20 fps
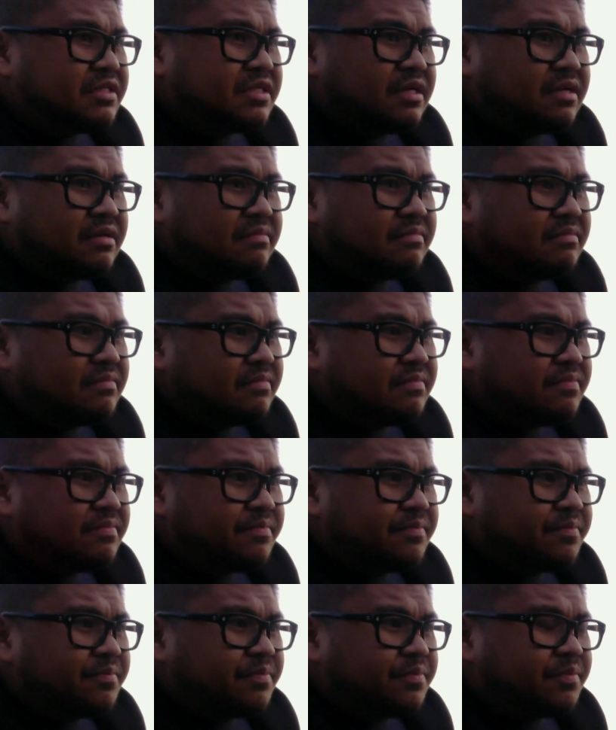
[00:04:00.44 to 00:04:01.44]

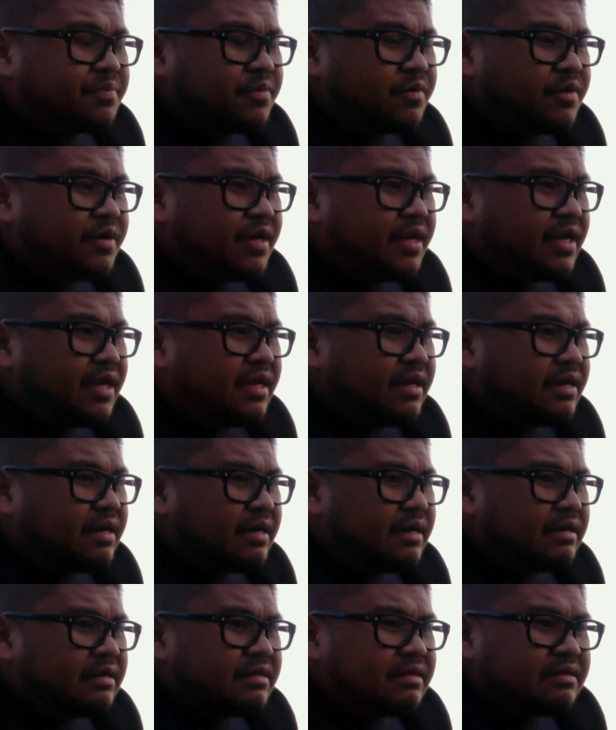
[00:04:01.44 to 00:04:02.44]
some pretty
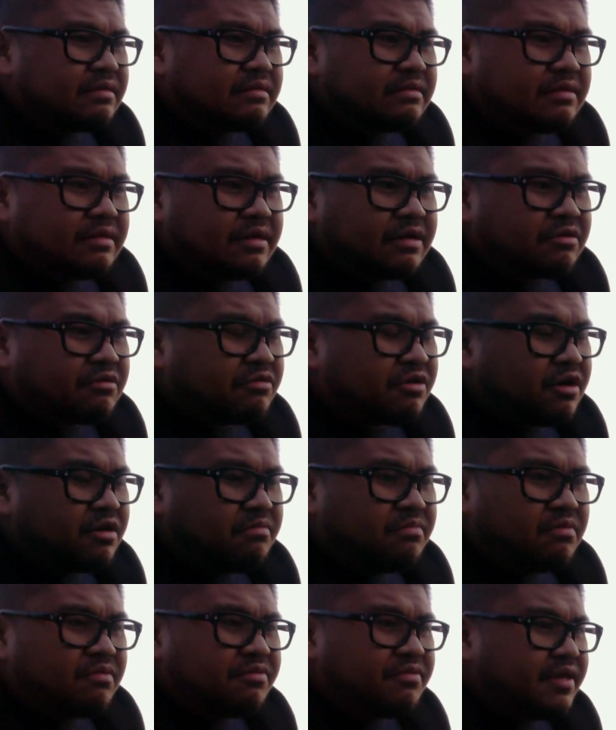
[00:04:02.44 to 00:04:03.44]
uh,
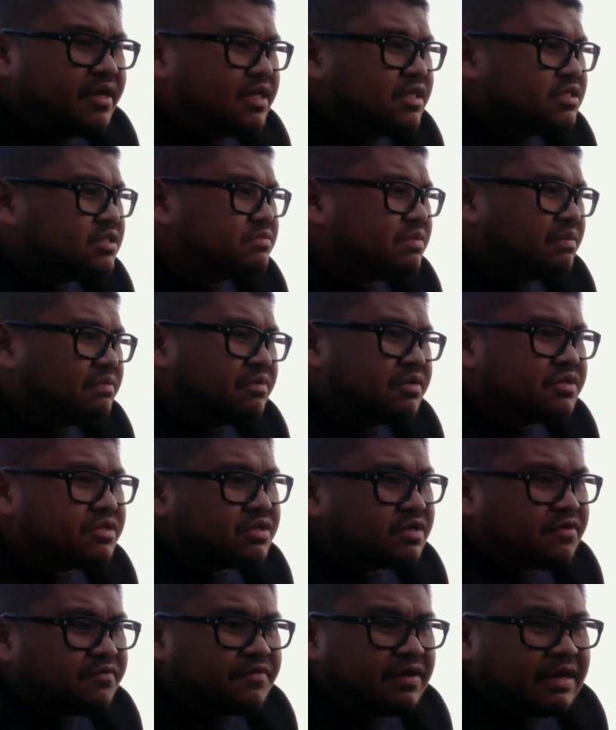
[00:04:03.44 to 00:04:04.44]
incredible things. We were
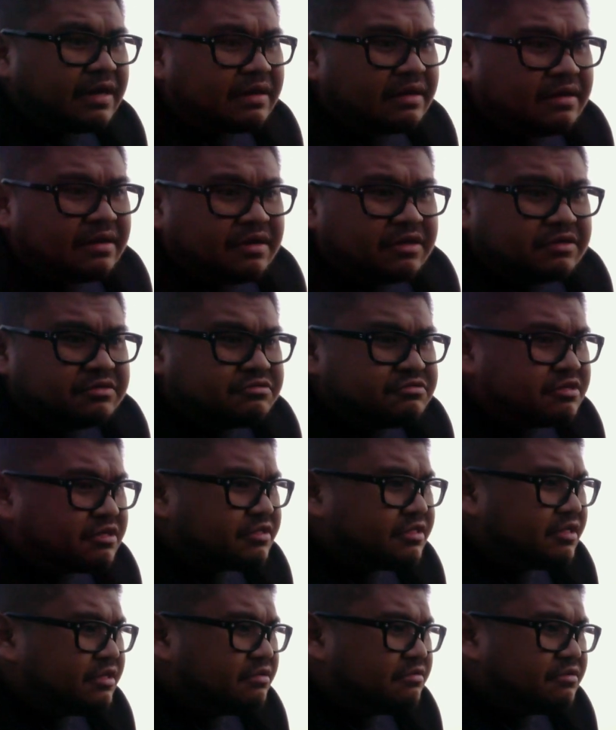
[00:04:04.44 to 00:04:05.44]
serving
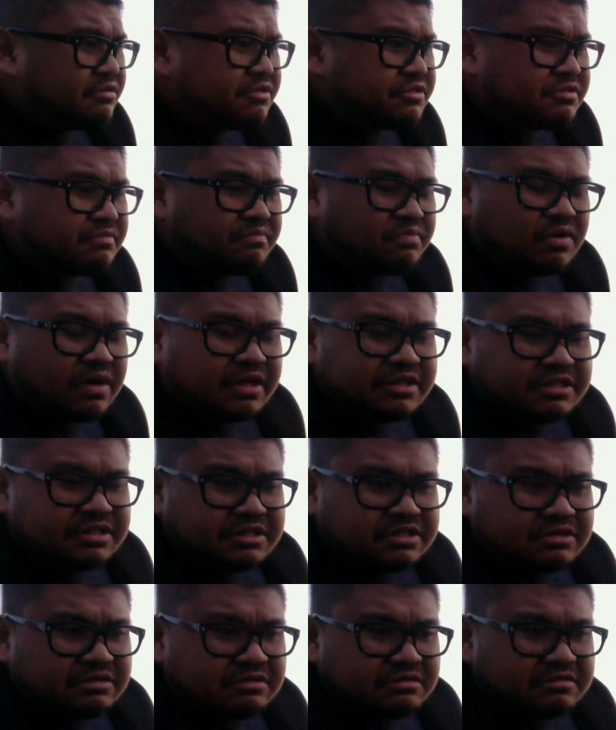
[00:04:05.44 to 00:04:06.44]
drug dealers and
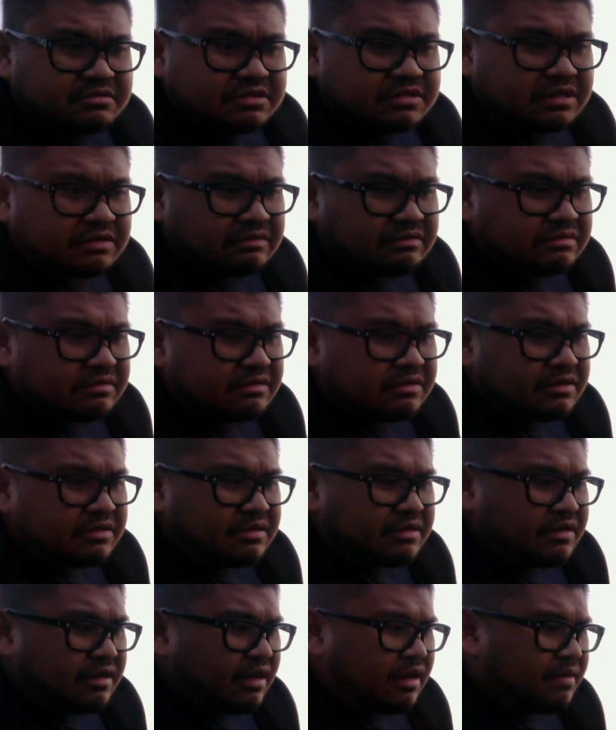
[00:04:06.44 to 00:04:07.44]
prostitutes
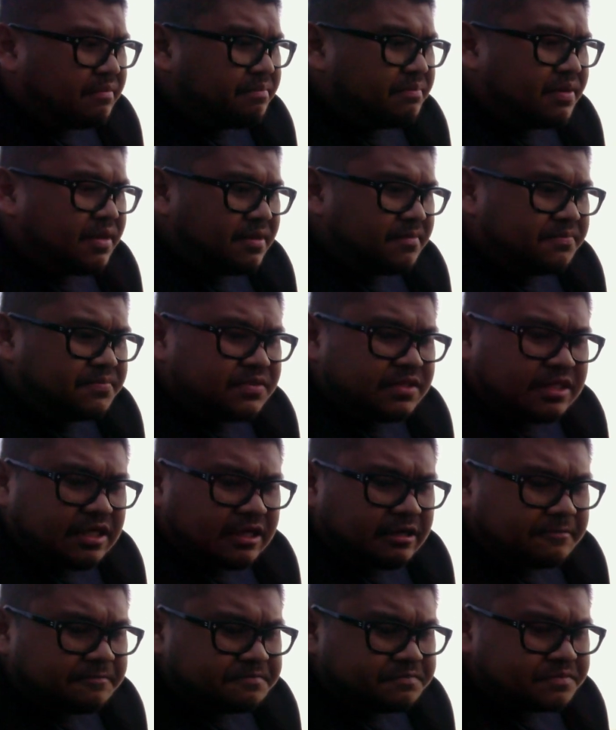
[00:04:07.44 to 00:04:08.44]
and, and pimps
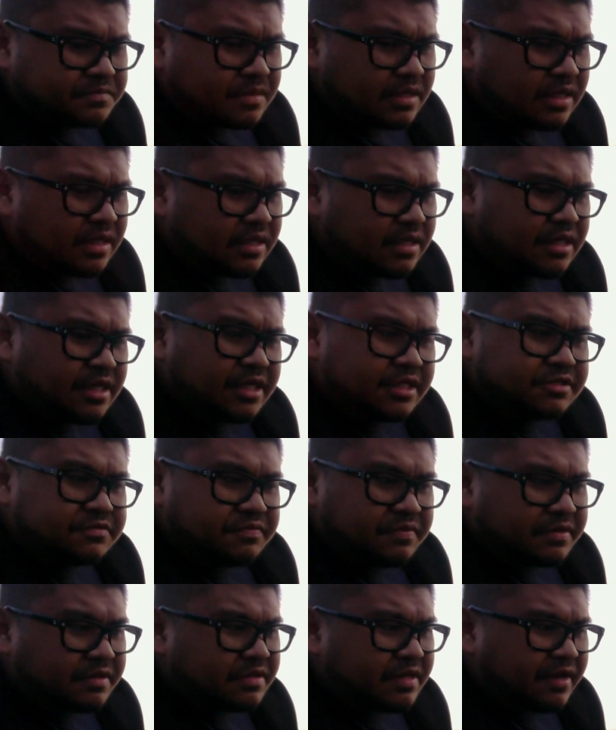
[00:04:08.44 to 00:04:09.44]
and, and kids
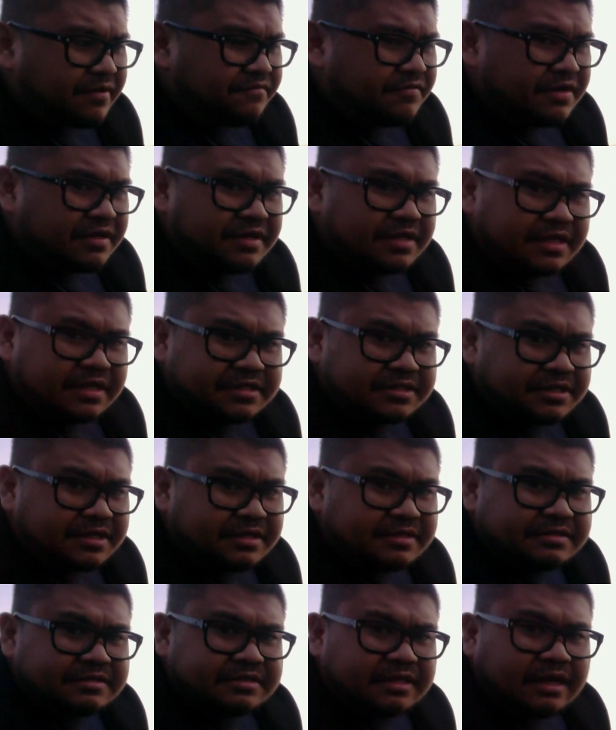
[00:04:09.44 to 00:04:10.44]
with heavy
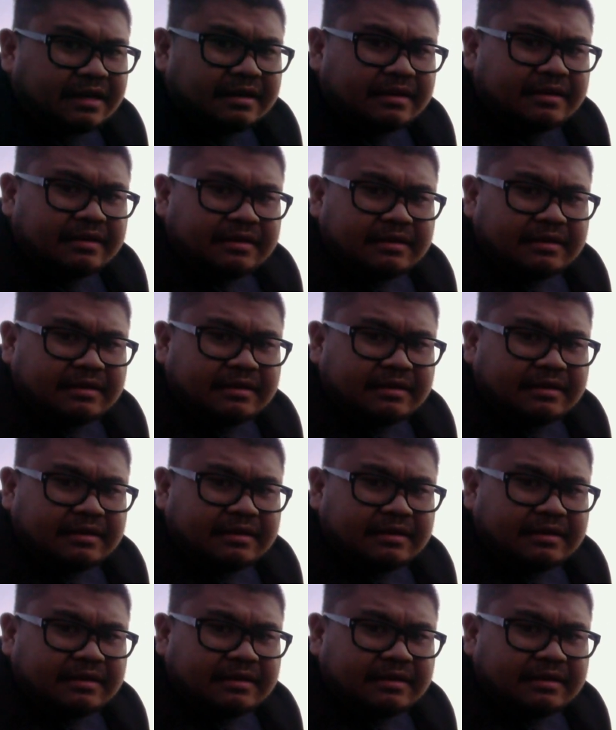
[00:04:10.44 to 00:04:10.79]
addictions. And,